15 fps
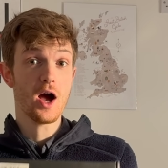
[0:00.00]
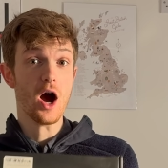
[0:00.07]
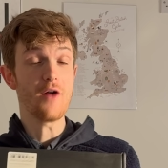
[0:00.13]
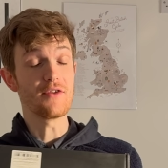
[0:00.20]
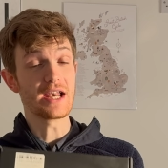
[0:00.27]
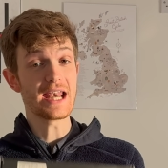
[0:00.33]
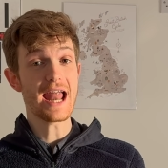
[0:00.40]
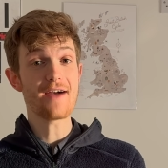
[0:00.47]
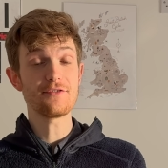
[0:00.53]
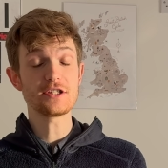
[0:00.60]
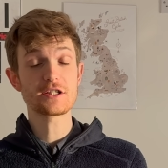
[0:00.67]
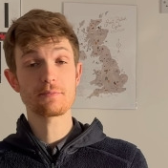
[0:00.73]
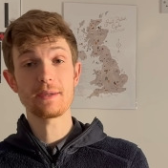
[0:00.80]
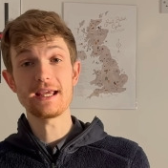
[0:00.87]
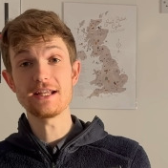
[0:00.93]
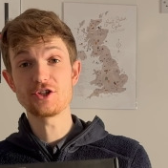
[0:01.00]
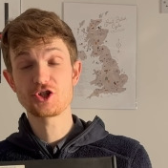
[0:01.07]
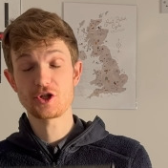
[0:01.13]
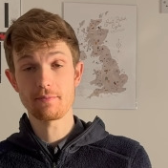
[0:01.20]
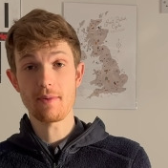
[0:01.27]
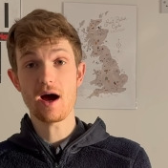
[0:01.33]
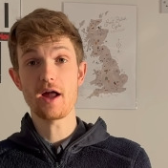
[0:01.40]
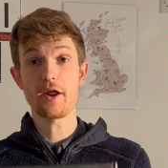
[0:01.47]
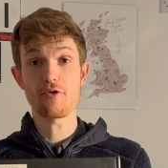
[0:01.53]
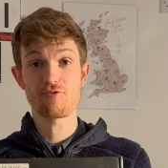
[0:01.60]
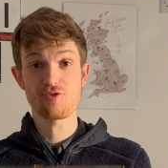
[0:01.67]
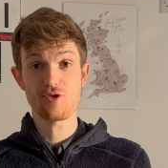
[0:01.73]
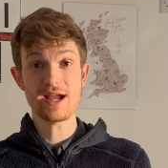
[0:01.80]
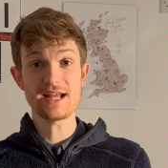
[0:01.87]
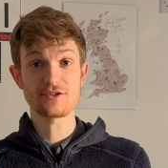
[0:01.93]
of 11 speed Shimano
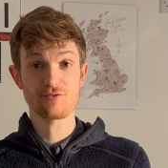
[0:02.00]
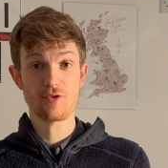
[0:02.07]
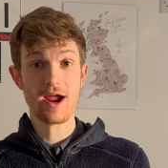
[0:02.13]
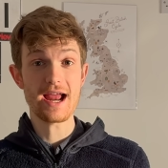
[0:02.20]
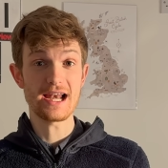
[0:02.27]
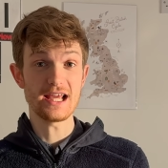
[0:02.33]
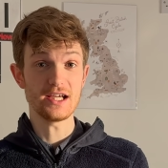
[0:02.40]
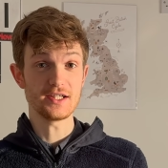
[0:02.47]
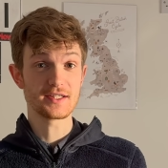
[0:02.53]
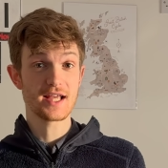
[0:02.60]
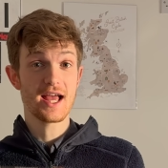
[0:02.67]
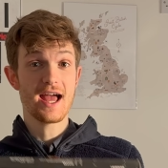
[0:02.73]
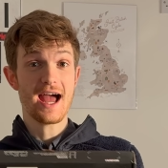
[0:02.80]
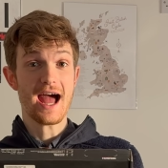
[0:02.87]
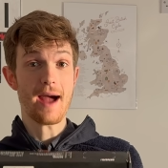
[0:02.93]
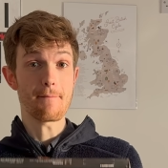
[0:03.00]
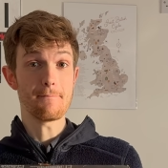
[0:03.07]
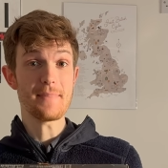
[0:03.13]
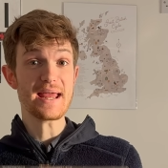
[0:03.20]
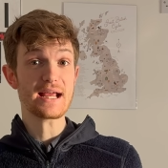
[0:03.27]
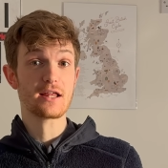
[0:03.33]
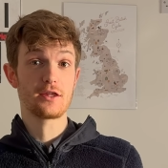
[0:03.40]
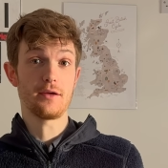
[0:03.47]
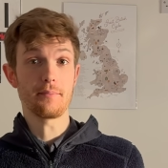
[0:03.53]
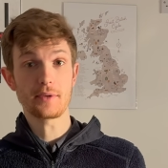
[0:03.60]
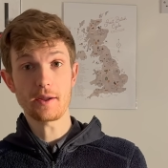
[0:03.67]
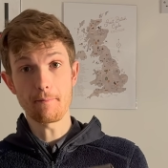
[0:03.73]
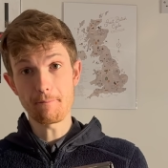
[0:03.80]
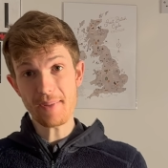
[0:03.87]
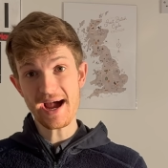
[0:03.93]
rear derailleurs and make them
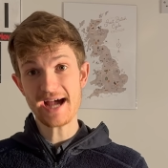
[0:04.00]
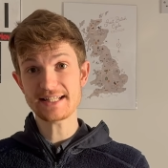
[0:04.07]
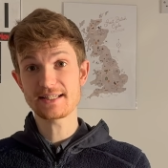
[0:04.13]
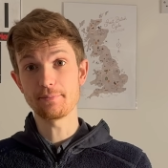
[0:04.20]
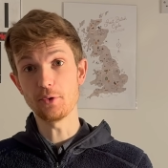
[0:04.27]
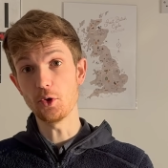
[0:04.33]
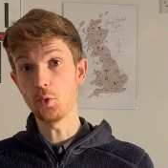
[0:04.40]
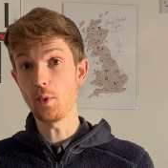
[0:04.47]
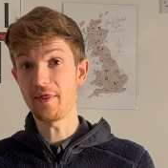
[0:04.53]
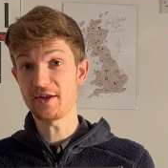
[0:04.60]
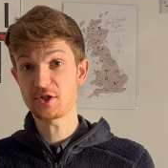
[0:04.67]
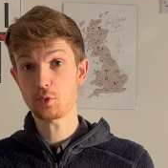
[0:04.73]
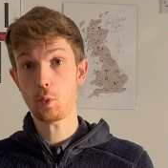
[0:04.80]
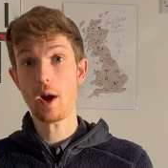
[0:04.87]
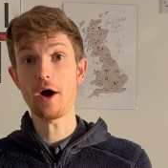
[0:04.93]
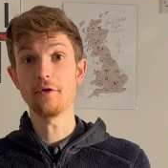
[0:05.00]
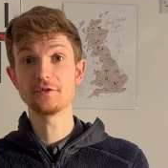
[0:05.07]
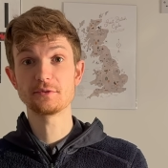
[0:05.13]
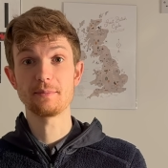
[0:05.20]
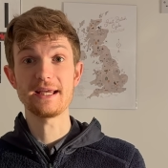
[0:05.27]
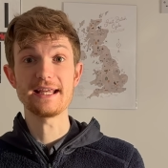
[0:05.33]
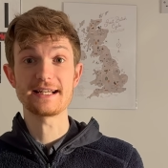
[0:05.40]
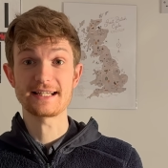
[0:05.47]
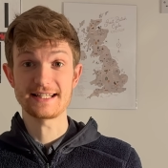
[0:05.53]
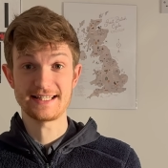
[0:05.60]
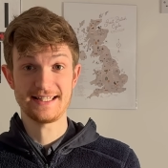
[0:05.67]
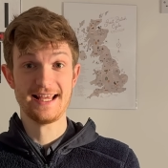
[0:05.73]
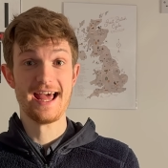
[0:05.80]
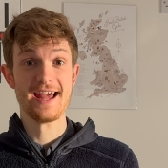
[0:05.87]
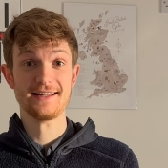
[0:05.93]
compatible with a 12 speed
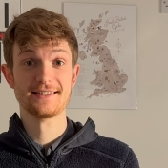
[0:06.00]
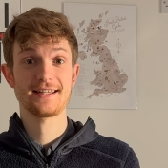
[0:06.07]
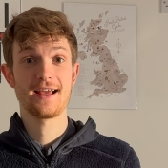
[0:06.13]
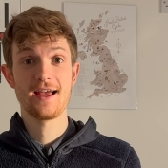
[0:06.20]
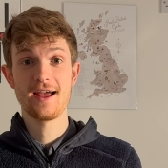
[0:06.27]
cassette.